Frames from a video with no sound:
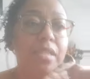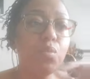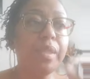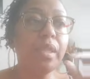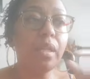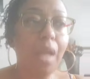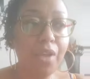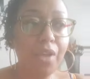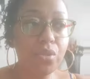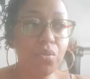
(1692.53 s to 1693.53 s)
with the
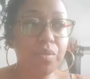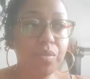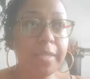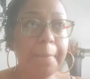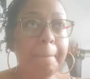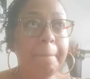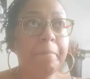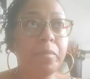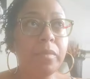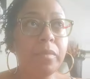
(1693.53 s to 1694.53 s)
lawsuits
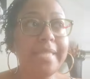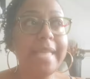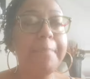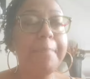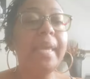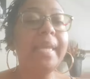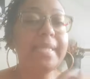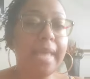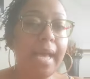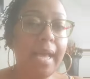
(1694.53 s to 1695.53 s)
is that many
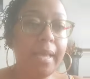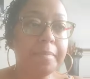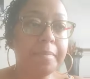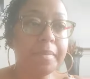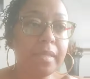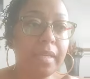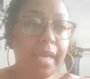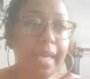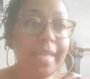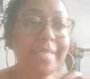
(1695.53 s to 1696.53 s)
times
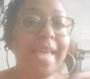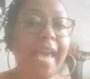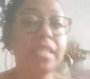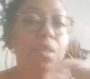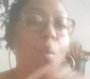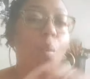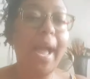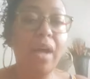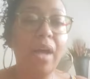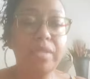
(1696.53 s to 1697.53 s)
it takes a
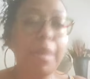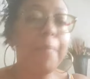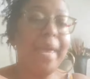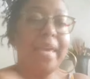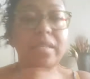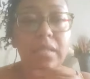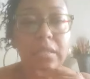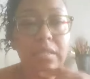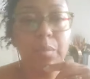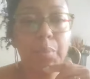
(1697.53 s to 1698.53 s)
while to make it to
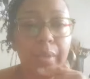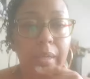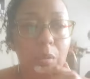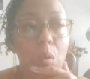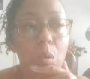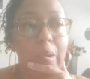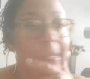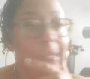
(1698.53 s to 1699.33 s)
the Supreme Court.